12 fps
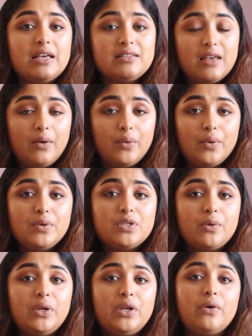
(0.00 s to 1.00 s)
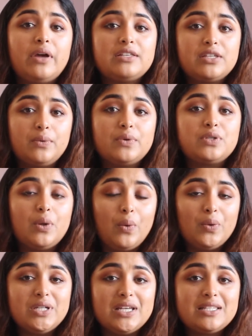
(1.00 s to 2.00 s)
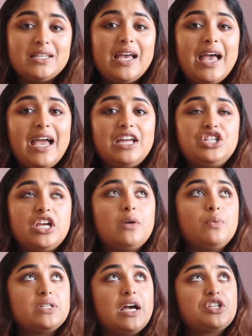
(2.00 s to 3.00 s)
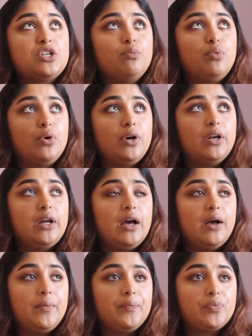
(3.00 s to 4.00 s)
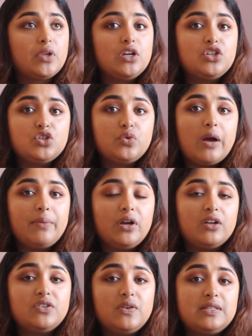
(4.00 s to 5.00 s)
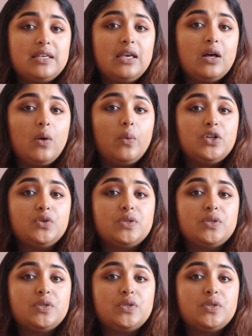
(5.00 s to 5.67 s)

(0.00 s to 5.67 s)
Esau. So we know Esau was the oldest, and Jacob was actually born just grabbing onto his heel, which